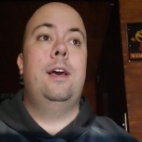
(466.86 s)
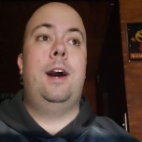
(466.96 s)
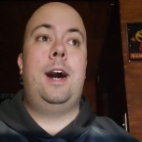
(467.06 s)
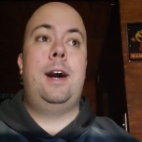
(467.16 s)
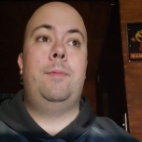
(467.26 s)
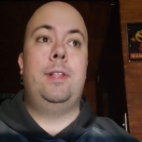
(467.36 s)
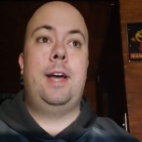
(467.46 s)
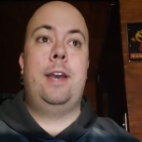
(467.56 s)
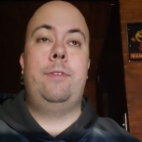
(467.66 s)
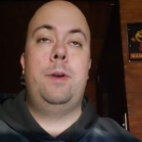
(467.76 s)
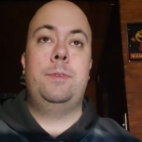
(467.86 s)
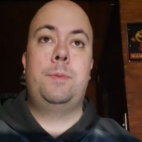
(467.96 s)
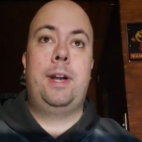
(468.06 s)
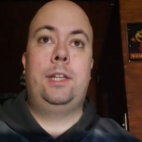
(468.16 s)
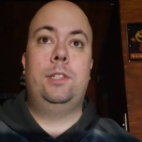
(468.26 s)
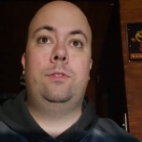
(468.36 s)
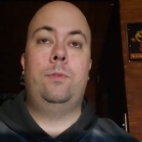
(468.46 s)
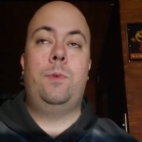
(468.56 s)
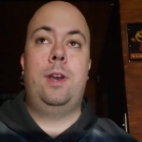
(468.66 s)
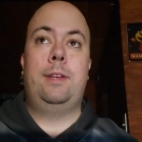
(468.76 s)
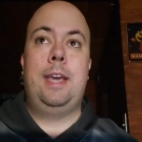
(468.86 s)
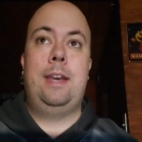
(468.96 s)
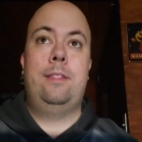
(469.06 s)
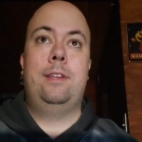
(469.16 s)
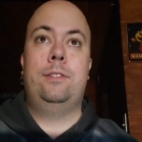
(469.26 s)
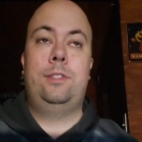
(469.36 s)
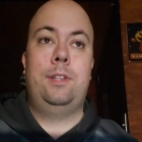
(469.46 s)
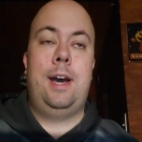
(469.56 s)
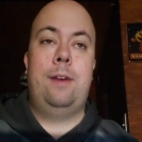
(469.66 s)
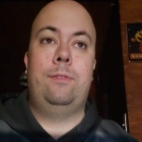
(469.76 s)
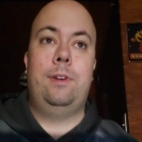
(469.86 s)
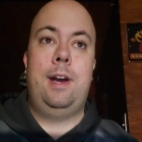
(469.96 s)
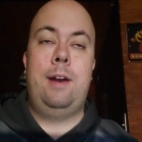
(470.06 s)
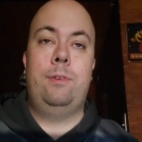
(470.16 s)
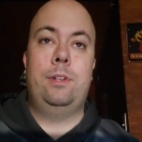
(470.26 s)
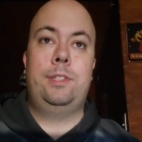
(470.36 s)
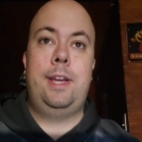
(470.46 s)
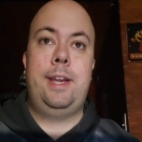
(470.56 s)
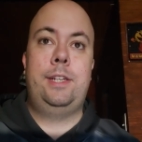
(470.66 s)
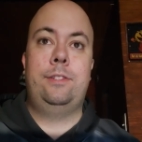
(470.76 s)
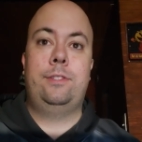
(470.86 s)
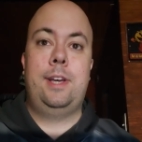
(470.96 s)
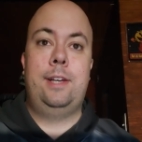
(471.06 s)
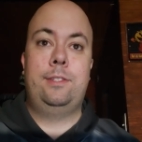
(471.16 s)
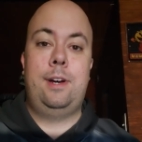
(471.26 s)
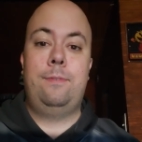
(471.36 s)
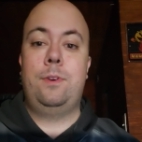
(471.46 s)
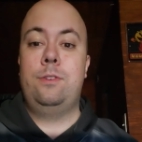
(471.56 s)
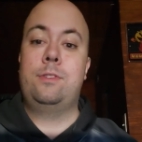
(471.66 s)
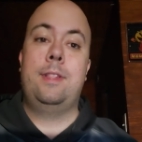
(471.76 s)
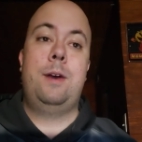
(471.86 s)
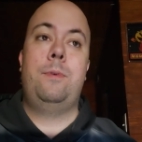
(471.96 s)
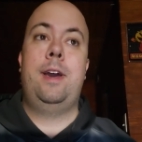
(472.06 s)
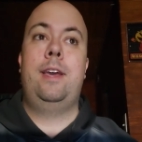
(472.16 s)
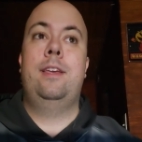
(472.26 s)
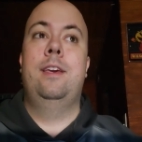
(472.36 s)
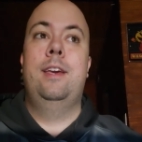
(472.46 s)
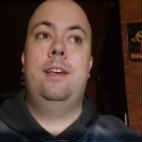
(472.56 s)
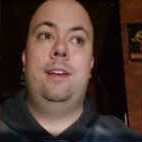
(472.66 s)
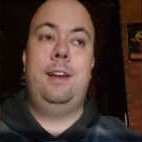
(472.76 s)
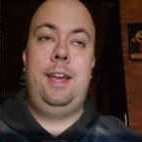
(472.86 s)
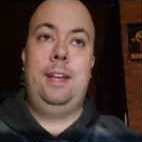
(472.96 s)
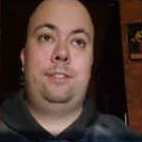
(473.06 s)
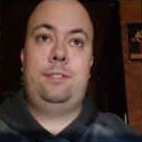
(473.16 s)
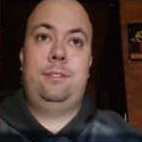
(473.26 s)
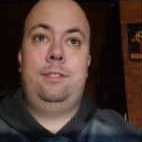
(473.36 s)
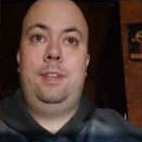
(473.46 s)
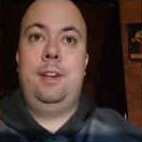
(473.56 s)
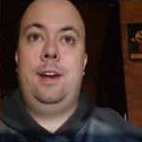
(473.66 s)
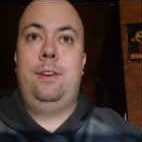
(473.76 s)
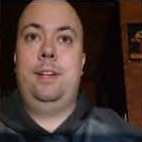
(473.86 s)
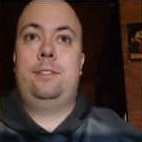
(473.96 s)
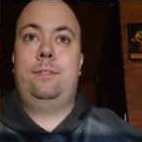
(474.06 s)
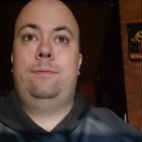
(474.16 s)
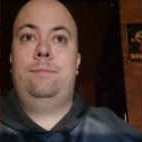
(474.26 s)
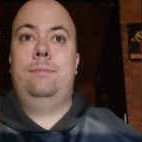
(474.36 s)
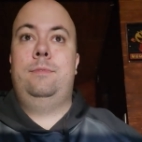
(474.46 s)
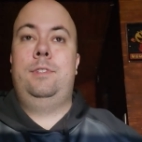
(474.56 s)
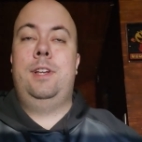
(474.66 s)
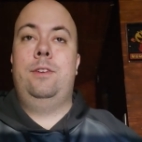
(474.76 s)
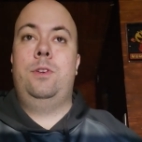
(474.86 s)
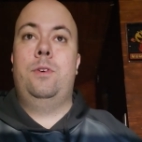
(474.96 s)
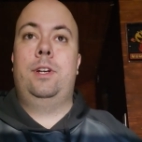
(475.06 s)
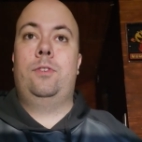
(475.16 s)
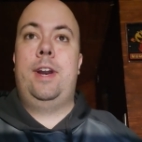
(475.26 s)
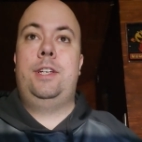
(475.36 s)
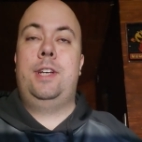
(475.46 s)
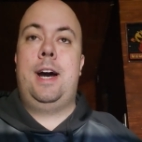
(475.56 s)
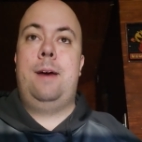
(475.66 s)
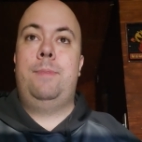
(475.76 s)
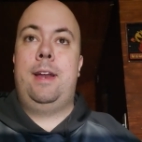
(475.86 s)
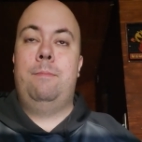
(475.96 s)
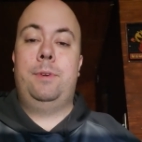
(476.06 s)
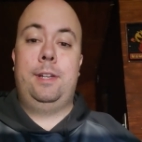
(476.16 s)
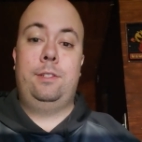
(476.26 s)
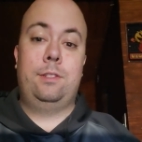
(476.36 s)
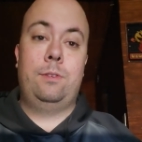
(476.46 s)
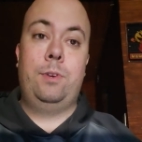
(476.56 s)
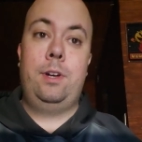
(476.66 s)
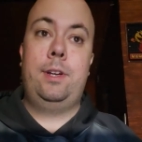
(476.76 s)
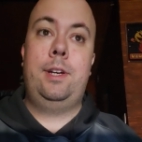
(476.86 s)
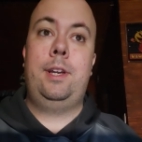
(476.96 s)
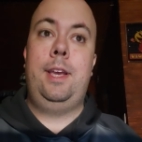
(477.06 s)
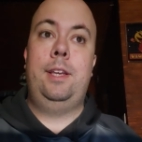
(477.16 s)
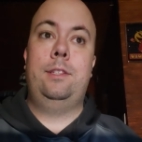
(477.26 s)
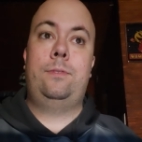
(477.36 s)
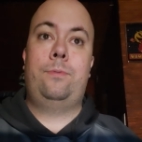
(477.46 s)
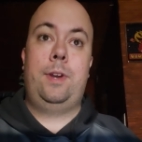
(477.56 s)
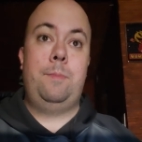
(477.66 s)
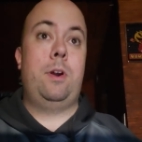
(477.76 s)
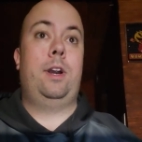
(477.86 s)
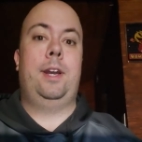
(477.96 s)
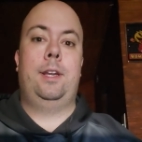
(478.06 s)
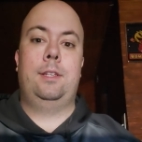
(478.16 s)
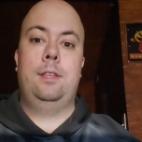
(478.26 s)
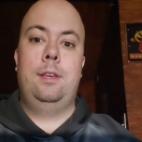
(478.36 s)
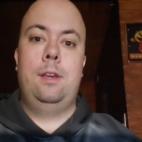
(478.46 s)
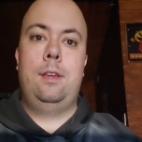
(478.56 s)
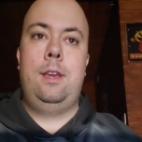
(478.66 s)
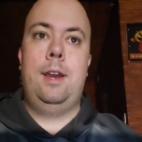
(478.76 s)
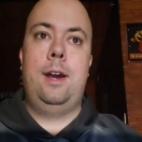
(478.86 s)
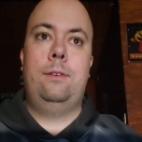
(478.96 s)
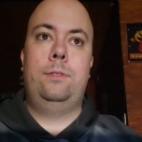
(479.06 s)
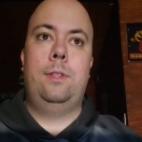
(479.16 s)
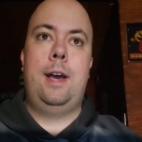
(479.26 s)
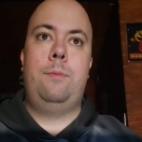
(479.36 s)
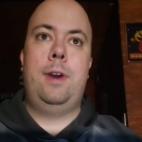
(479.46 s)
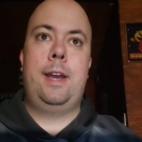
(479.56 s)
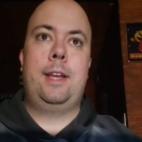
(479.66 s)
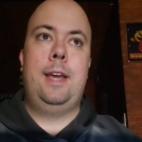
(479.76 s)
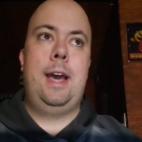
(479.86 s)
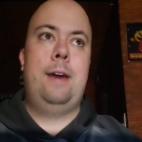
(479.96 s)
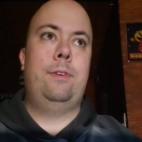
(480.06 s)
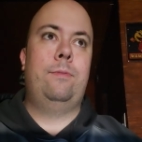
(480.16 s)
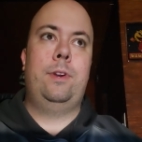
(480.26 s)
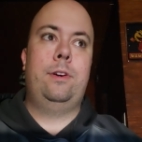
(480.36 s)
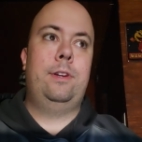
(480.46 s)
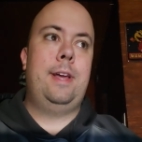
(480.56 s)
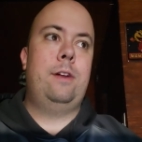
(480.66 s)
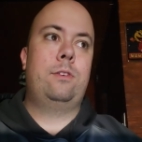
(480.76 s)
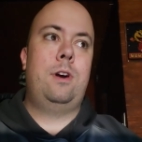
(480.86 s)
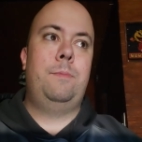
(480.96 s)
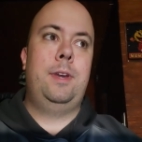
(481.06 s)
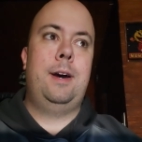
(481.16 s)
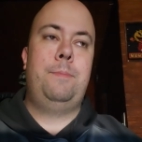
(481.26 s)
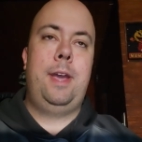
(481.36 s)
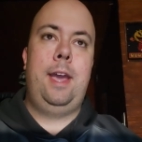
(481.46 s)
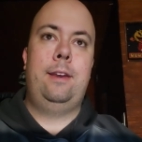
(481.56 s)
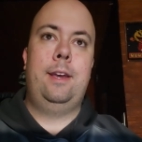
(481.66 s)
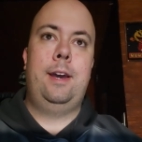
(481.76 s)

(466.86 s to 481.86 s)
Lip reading: A lot of home inspectors want to get in this real estate agent's cell phone, so that way it's doing a great job that impresses a realtor is free marketing. So that way I can have a realtor that'll call me up and